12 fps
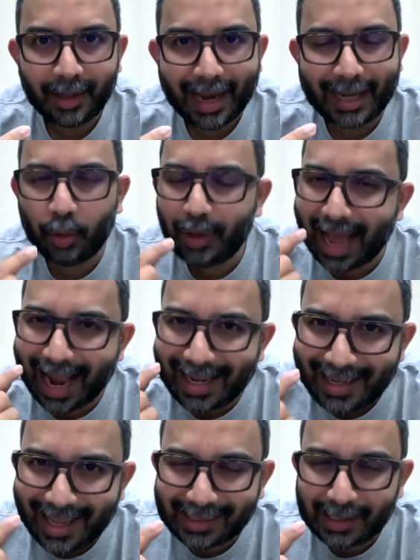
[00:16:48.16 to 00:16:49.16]
And don't
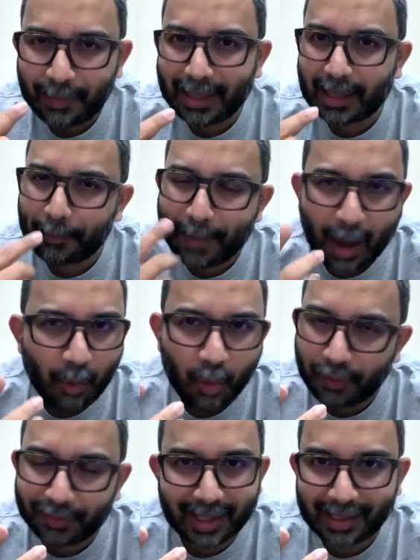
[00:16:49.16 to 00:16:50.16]
underestimate the
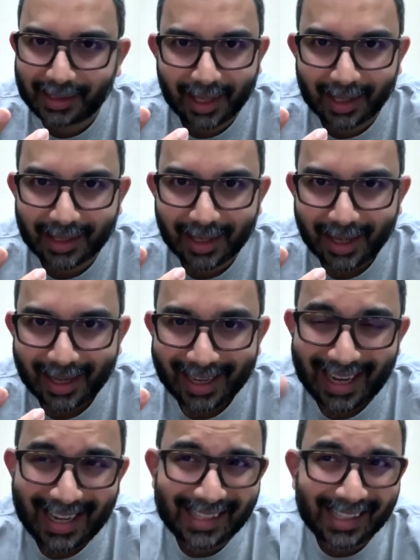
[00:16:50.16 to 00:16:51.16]
power of these things.
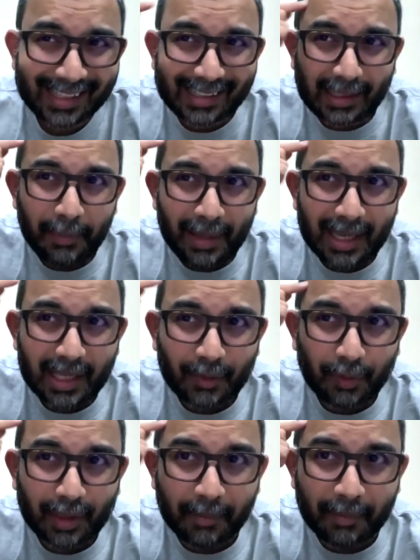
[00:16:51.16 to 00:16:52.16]
It is a stimulus
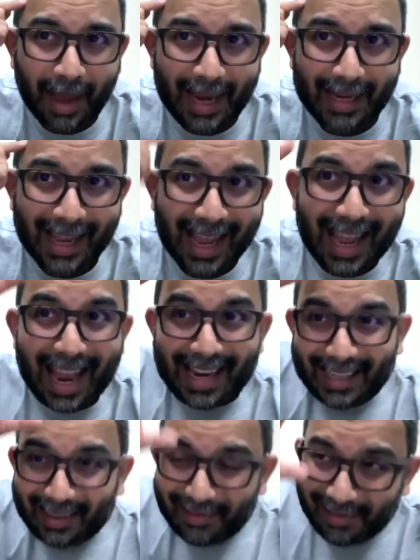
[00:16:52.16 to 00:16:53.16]
for the mind,
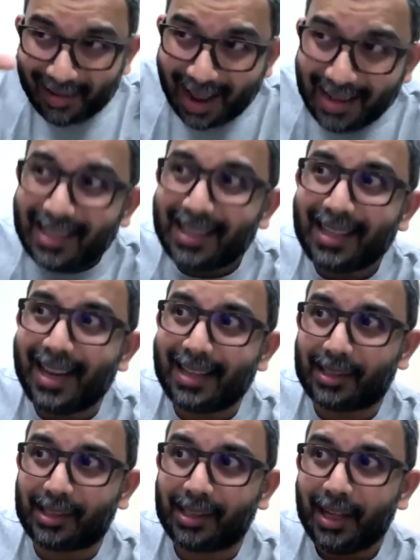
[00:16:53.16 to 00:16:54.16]
and it
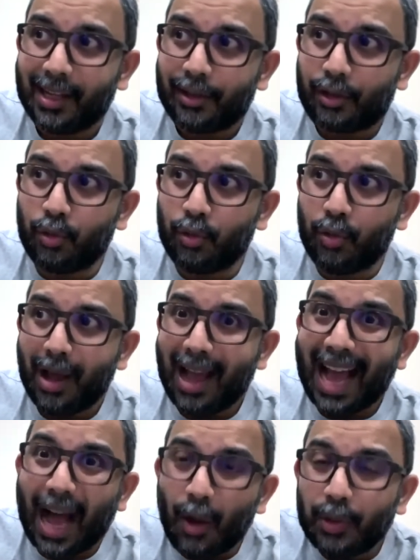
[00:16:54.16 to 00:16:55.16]
translates to
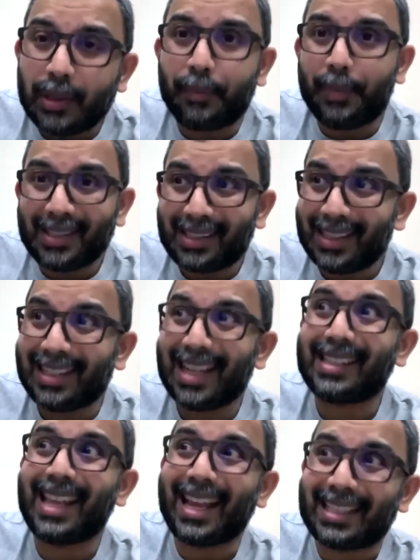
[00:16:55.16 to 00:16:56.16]
how the person
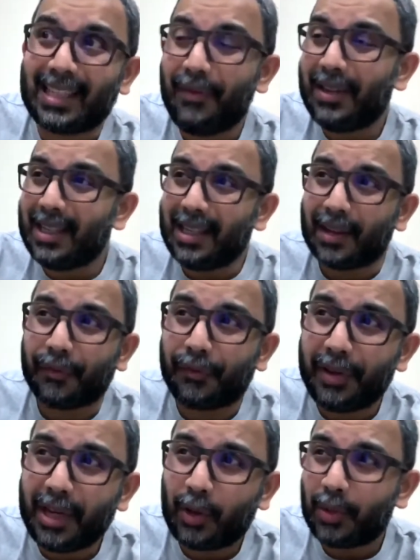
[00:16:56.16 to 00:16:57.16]
does activity, the
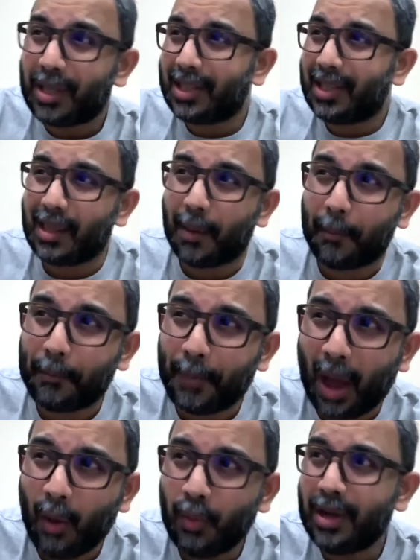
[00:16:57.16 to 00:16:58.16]
frequency, the
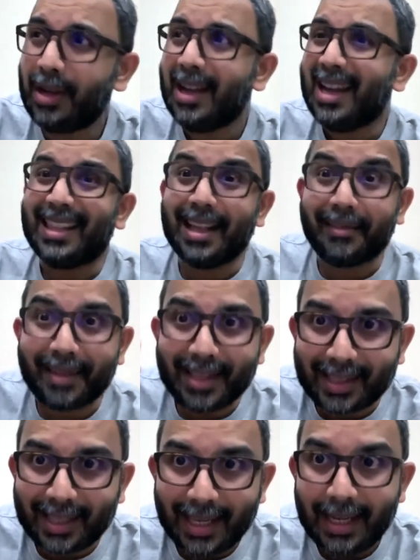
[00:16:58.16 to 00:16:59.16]
power, the
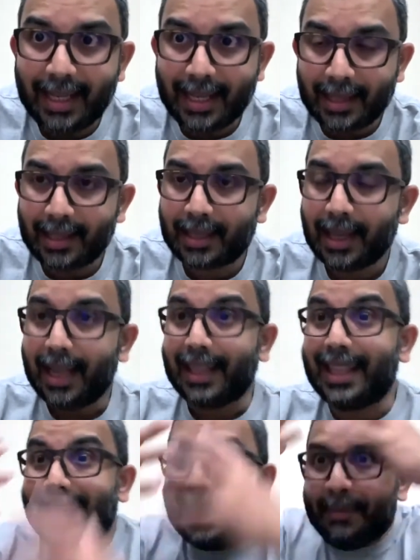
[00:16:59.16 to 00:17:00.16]
resilience,
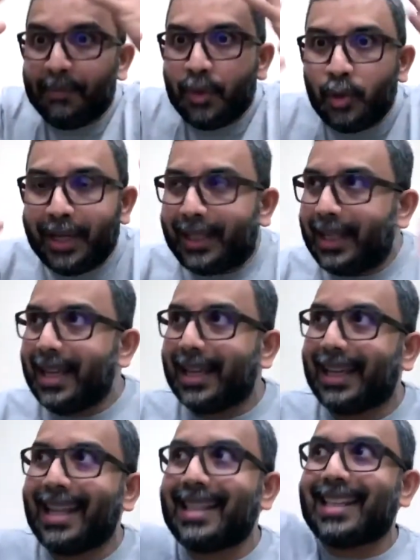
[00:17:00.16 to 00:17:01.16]
the immunity
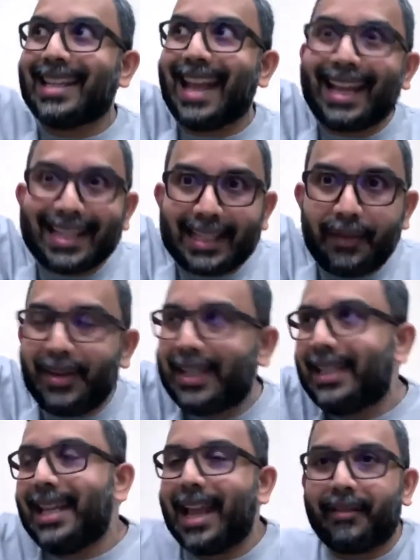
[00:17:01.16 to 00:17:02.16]
against
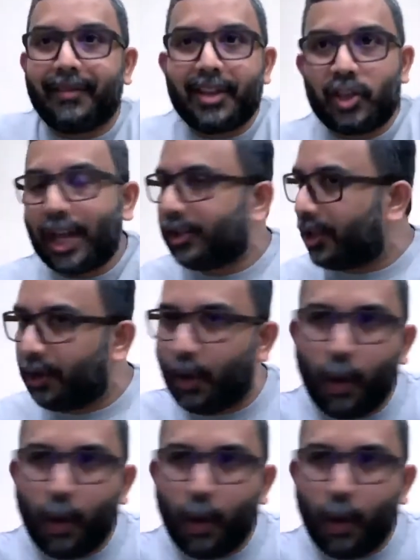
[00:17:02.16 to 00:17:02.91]
negativity and rejection.